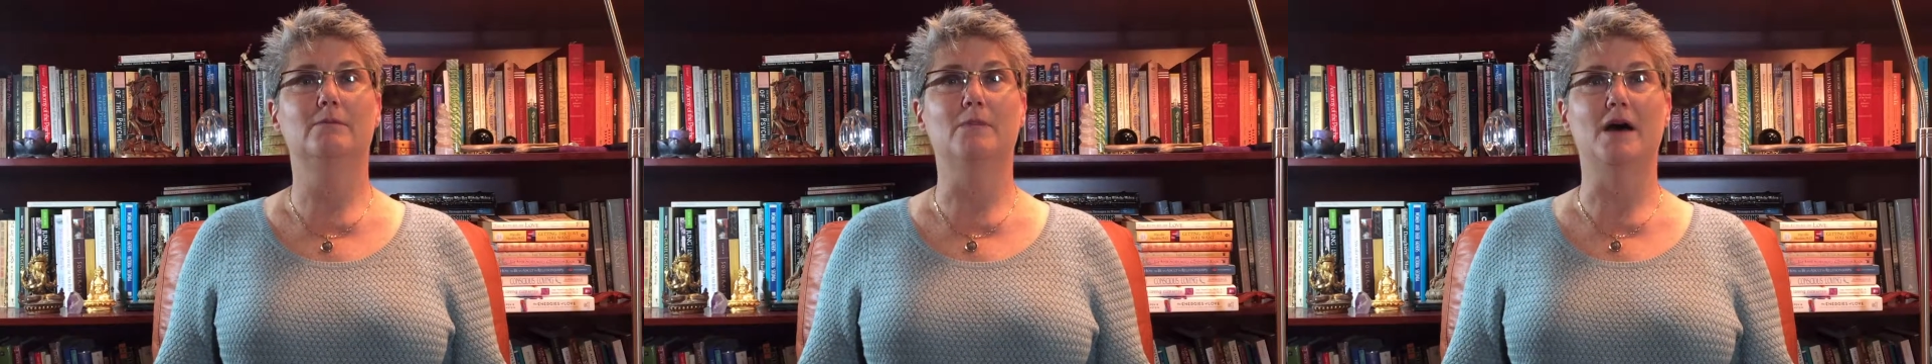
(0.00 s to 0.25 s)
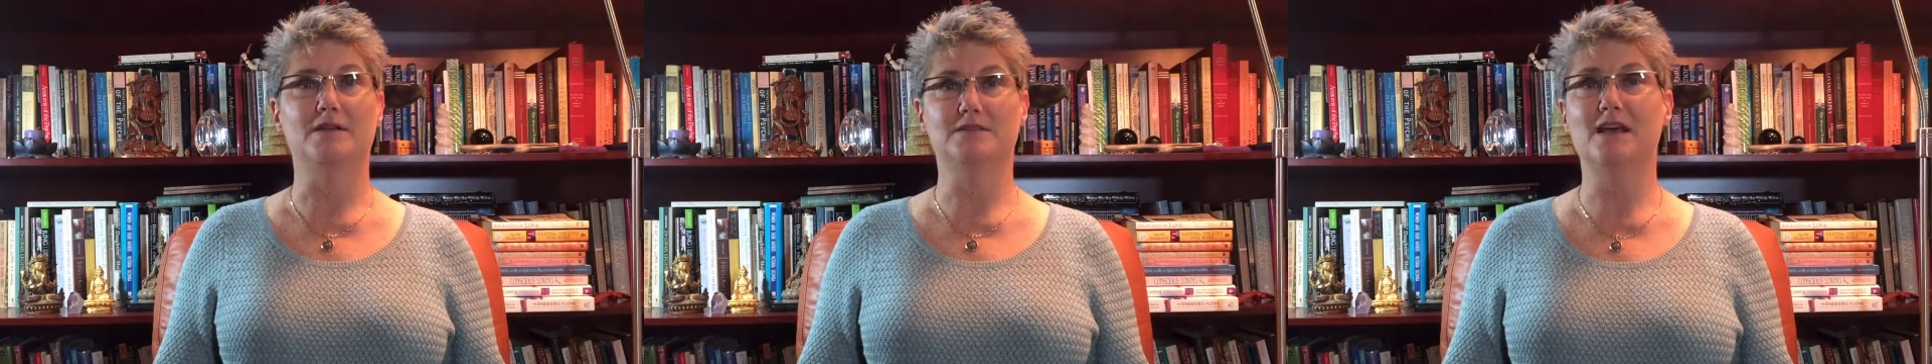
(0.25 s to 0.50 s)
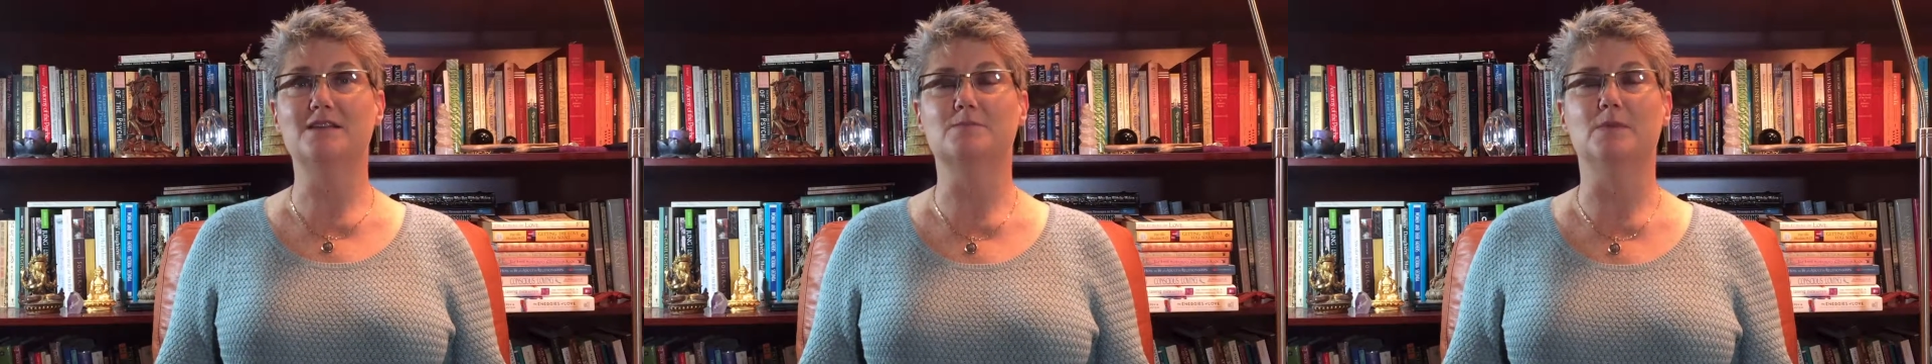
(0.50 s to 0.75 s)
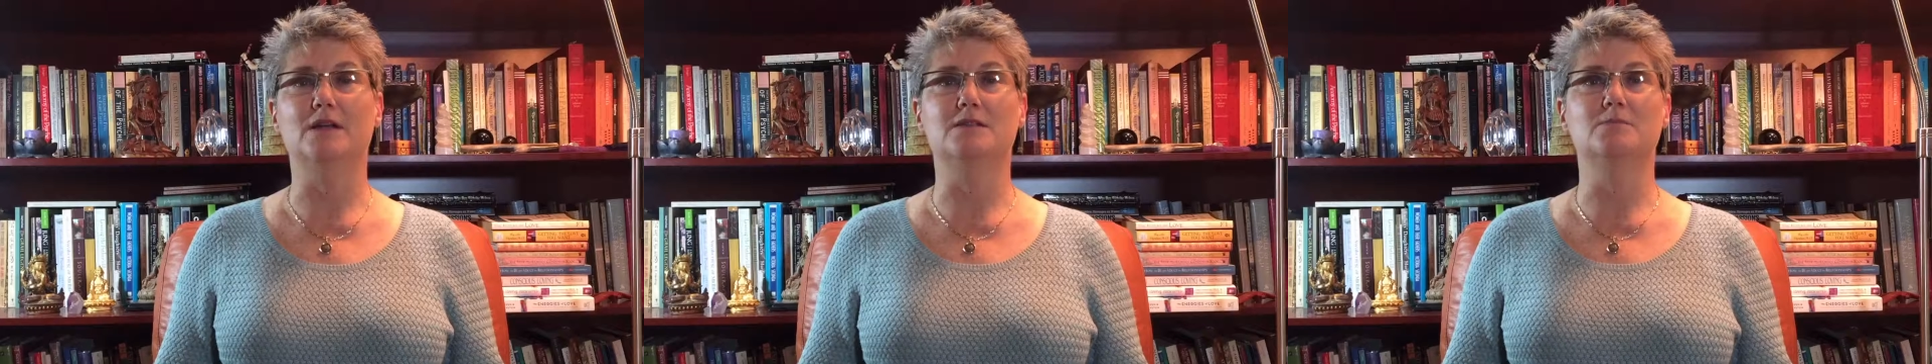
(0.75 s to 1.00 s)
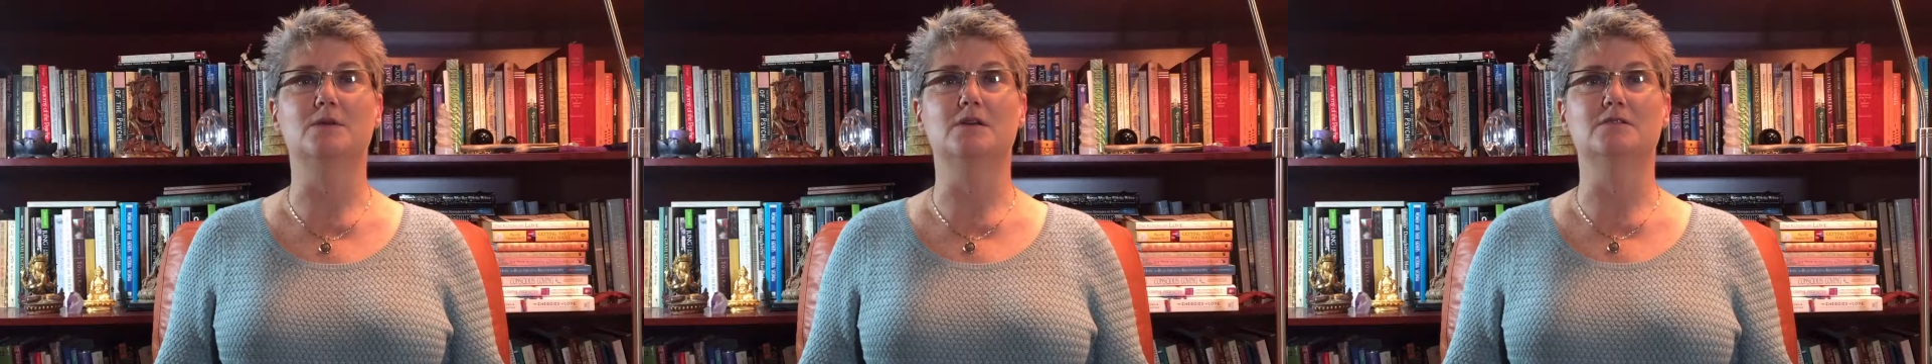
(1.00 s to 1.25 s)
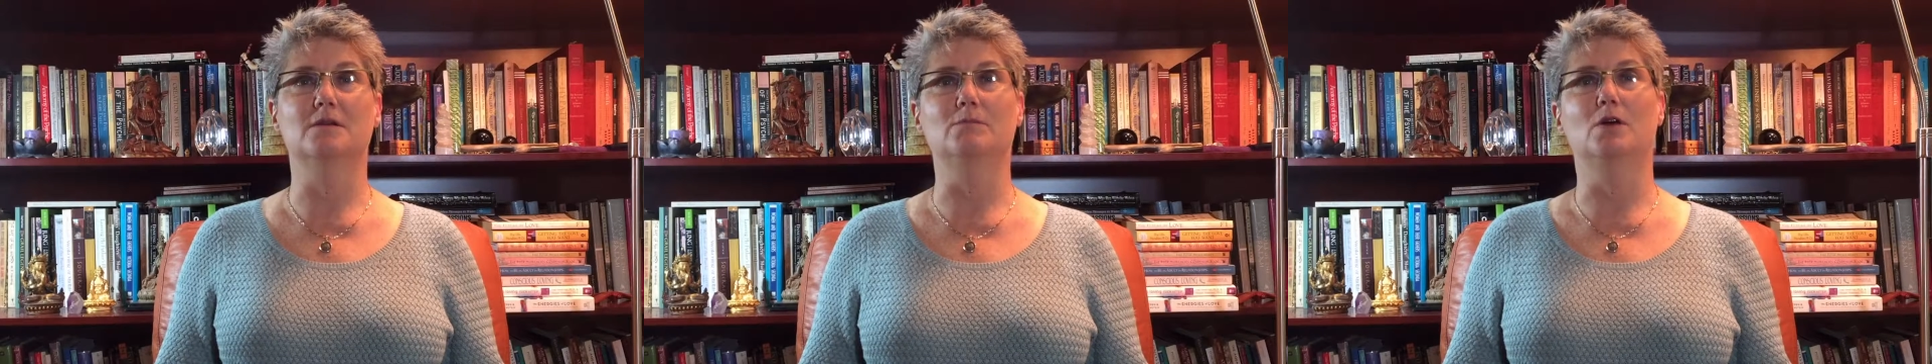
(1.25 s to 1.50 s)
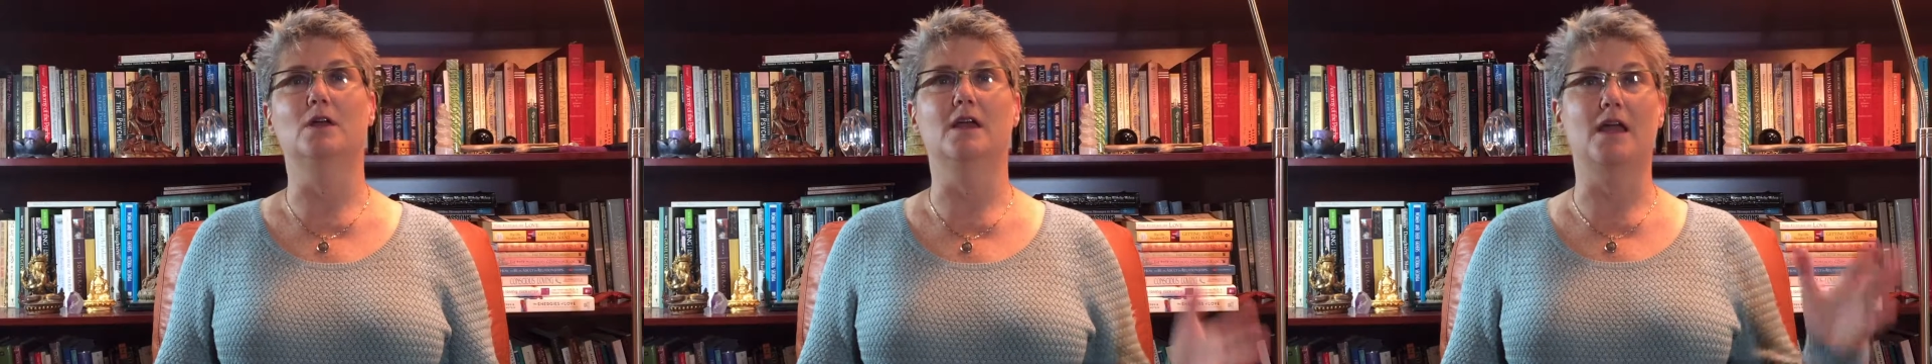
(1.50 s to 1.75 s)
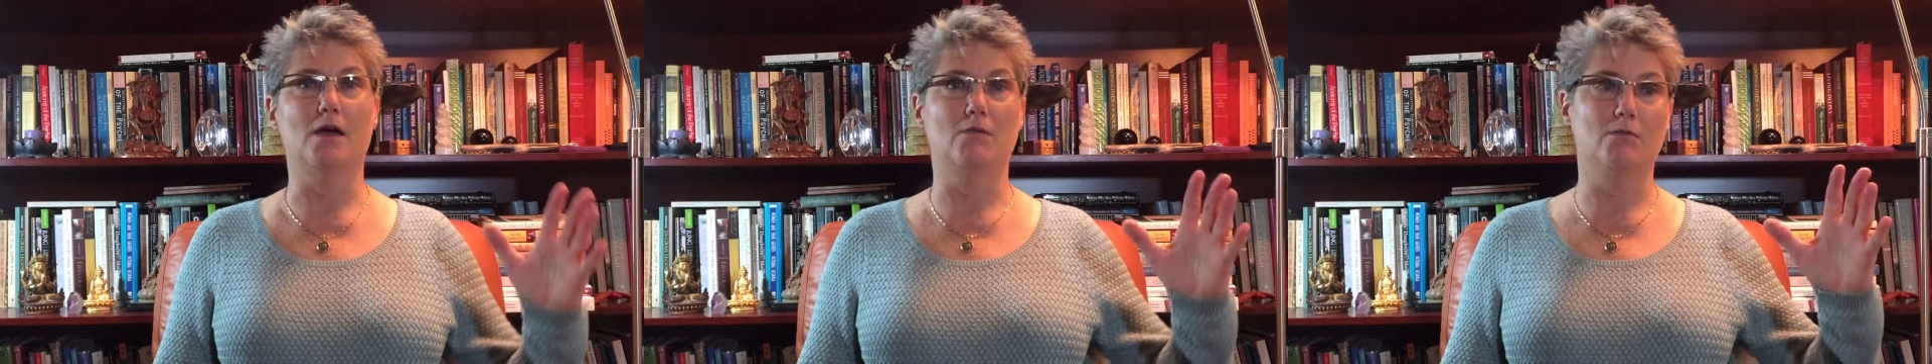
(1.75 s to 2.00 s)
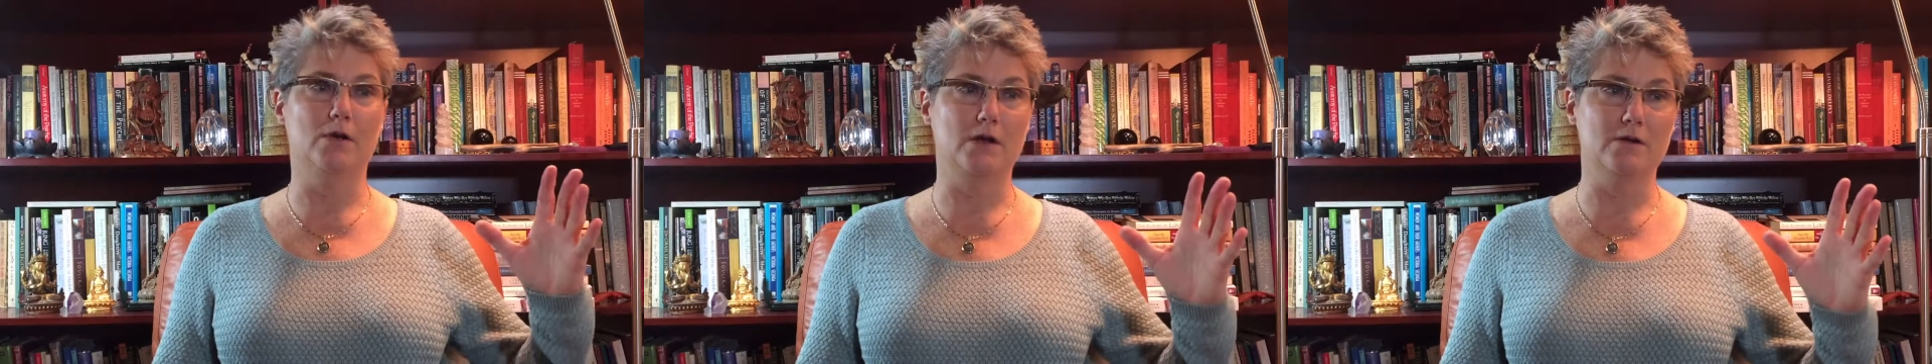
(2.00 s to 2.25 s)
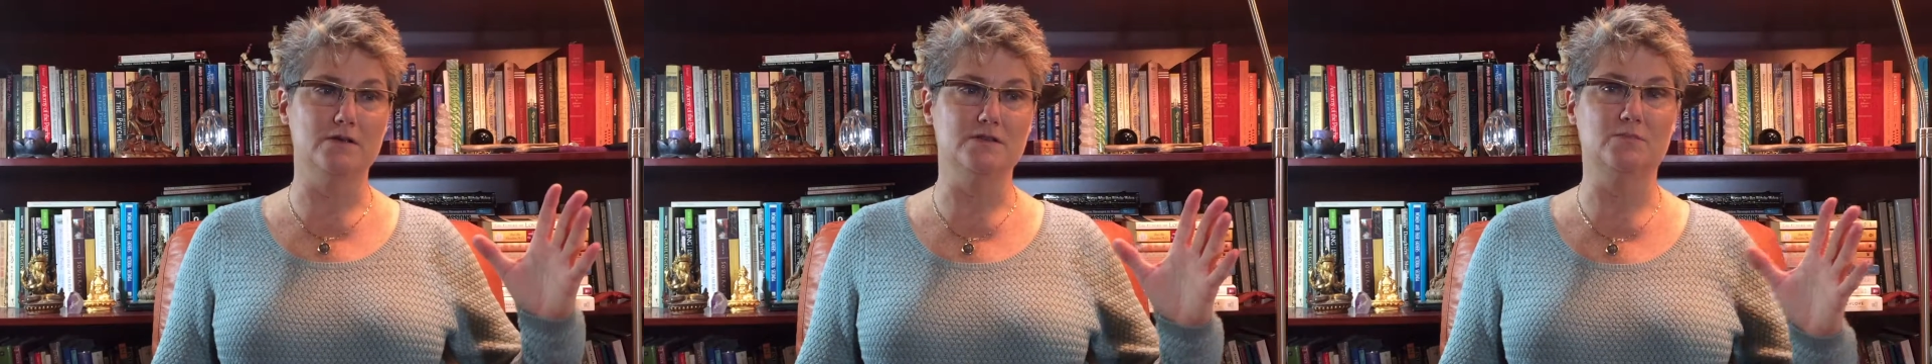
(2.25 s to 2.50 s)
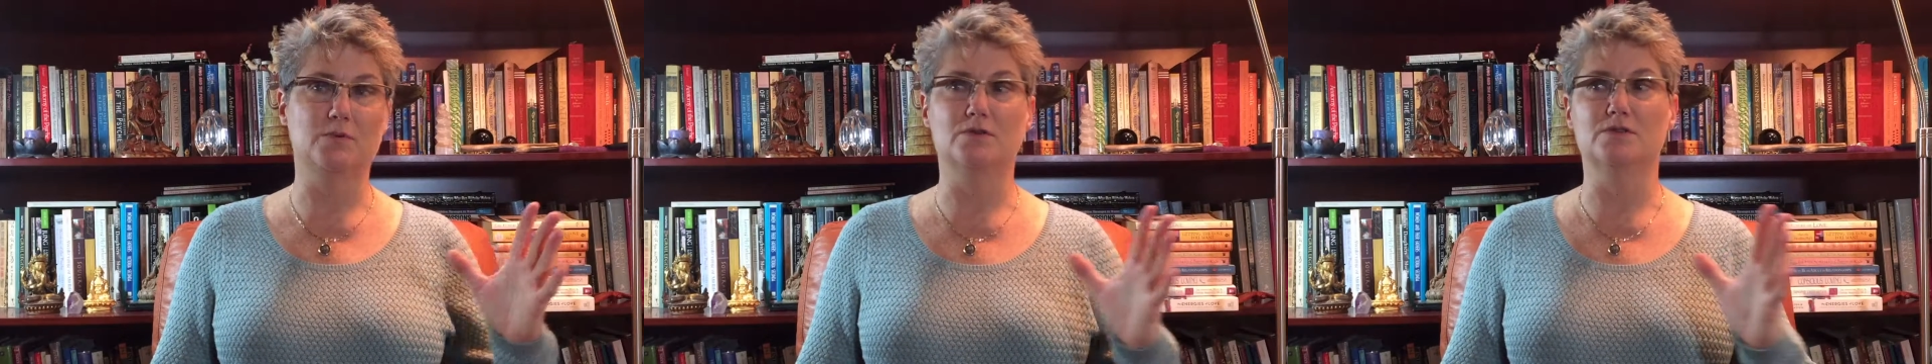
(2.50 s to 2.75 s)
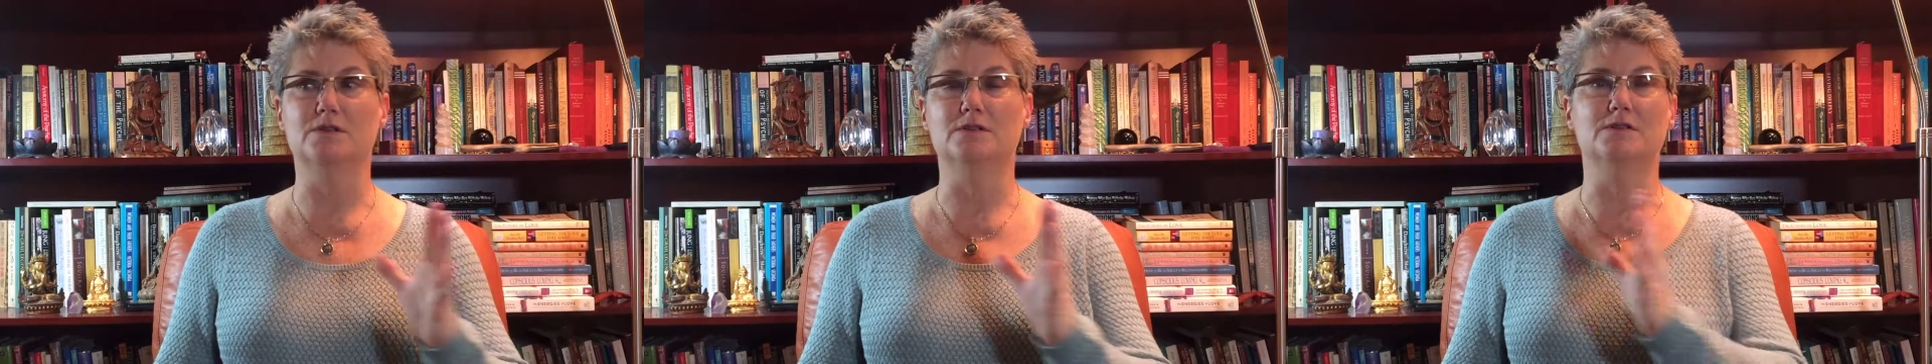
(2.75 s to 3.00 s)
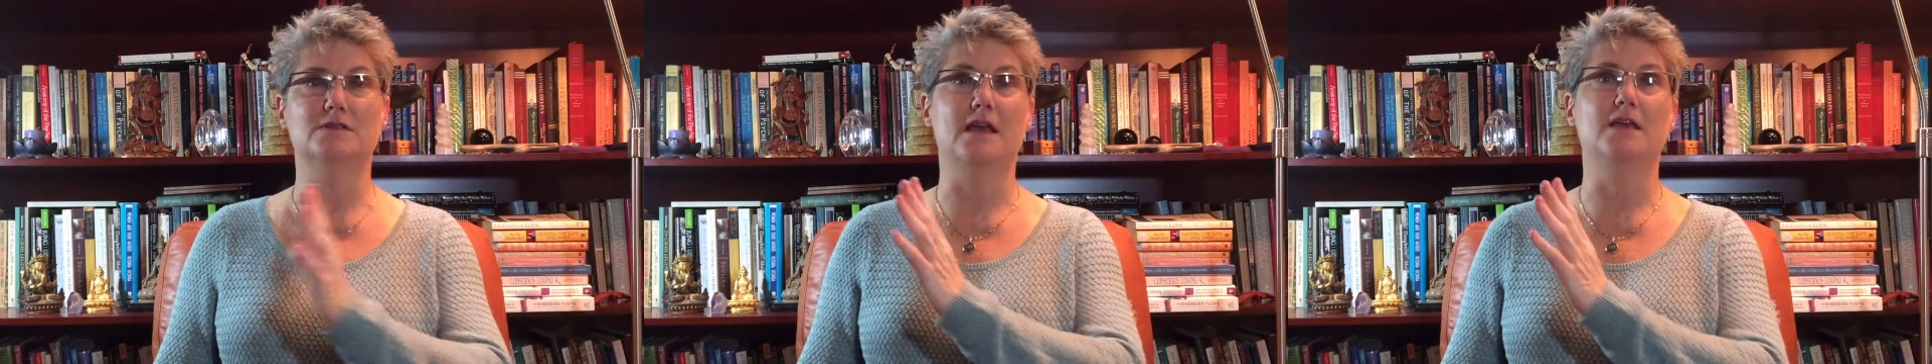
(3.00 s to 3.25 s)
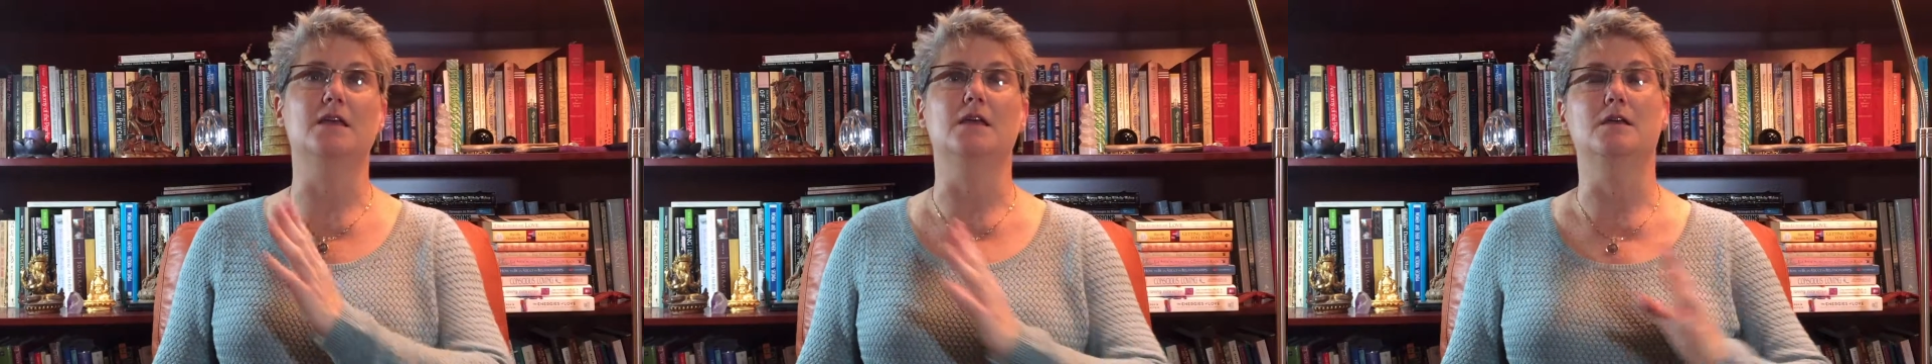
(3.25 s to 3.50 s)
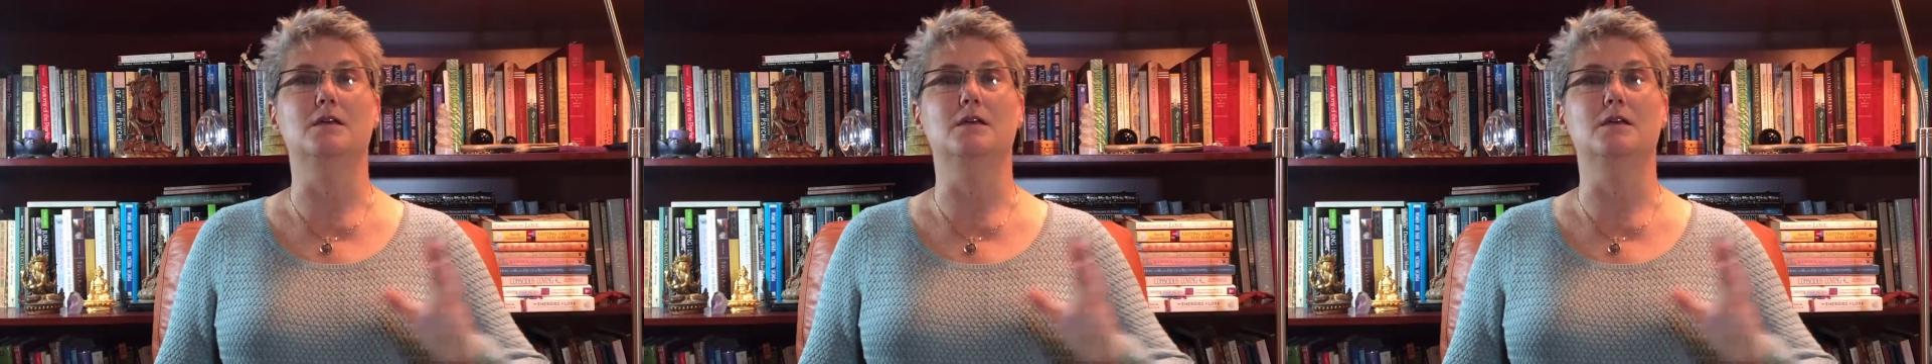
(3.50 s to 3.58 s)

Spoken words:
my assessments, because I'm looking at where is a person's psyche,